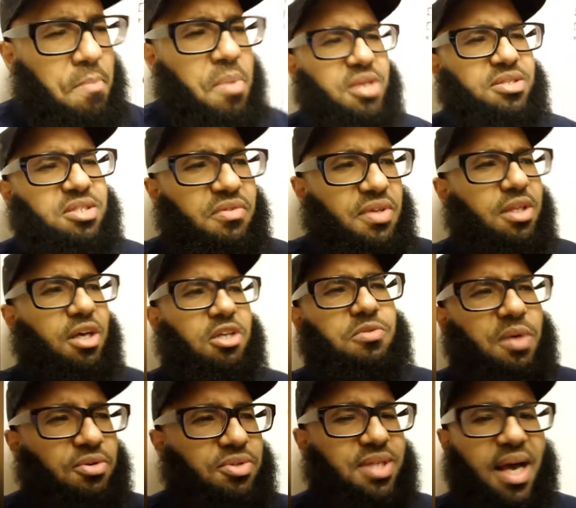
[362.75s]
at the mercy of Allah
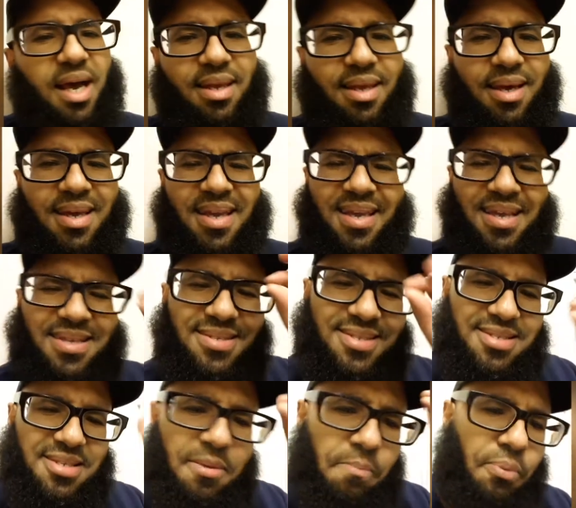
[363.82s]
subhanahu wa ta'ala.
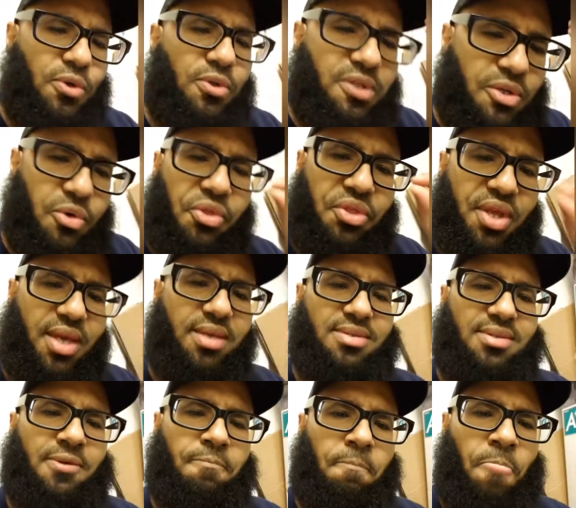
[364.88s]
Simple little
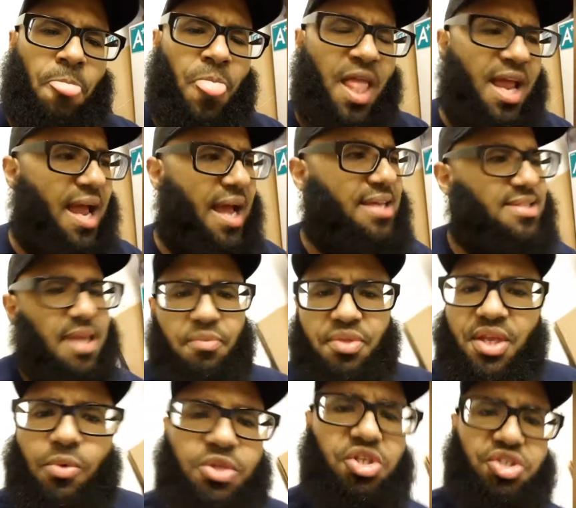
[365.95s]
things. And same
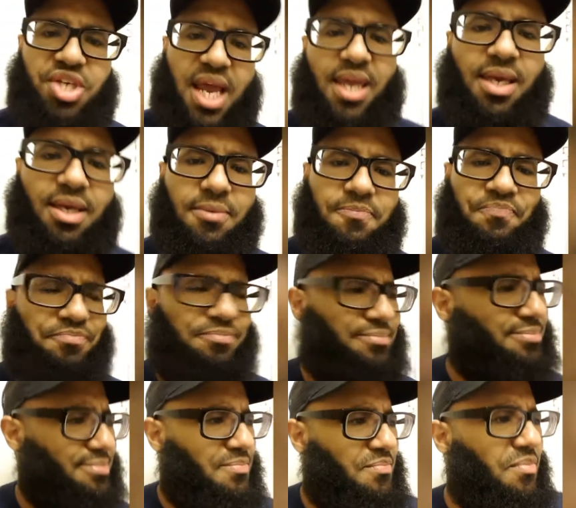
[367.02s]
thing with your jacket.
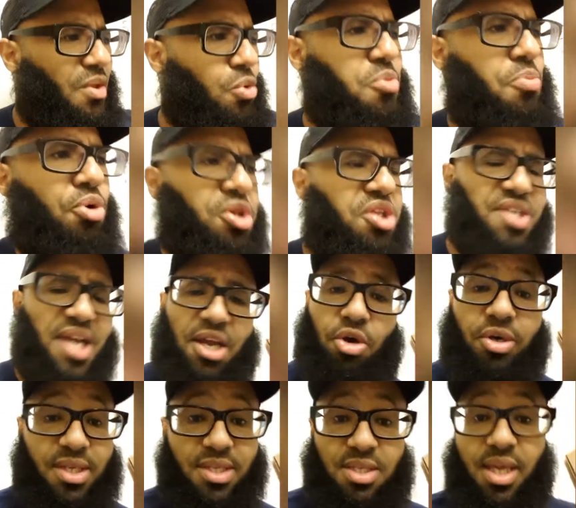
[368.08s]
You put your
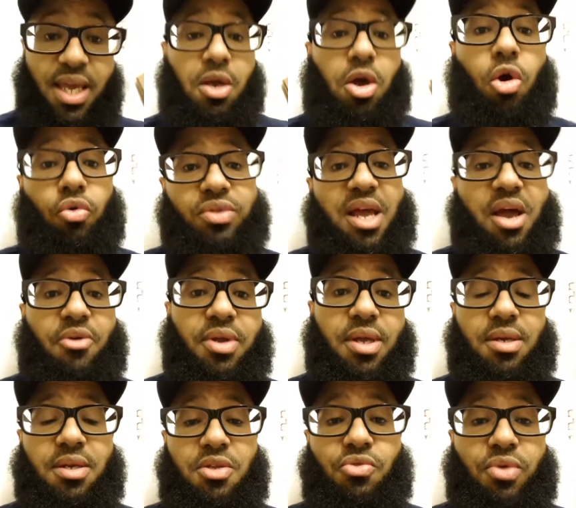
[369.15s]
jacket on, it's getting cold now
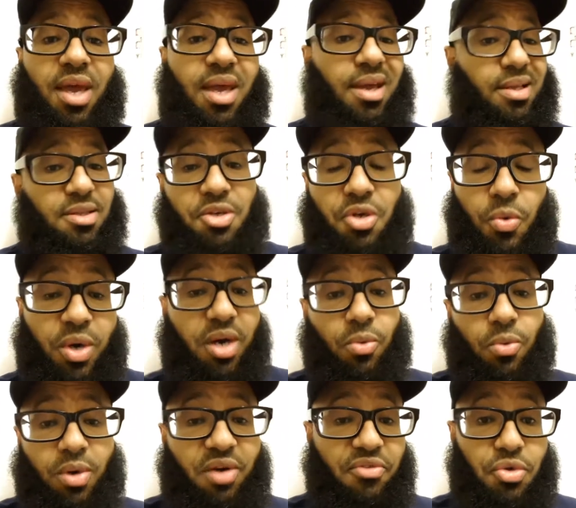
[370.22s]
here in the UK. I don't know
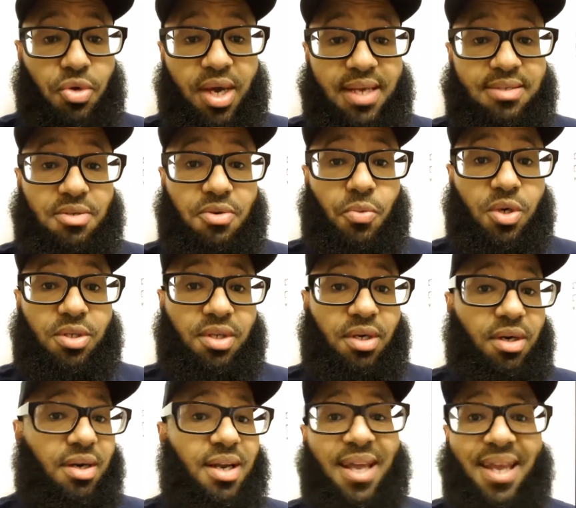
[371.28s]
where wherever you guys in the world
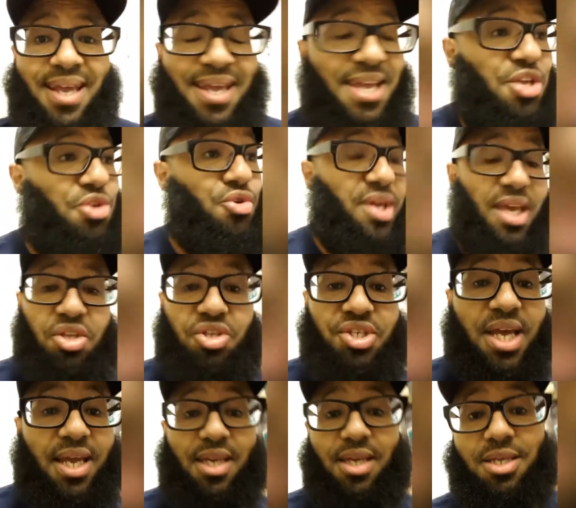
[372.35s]
are. You get your
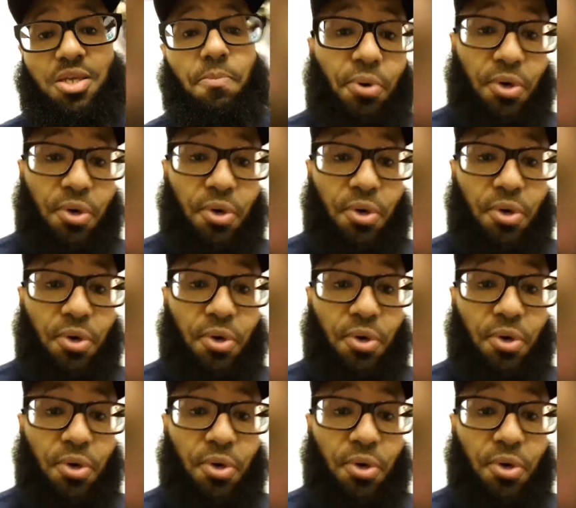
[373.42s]
jacket,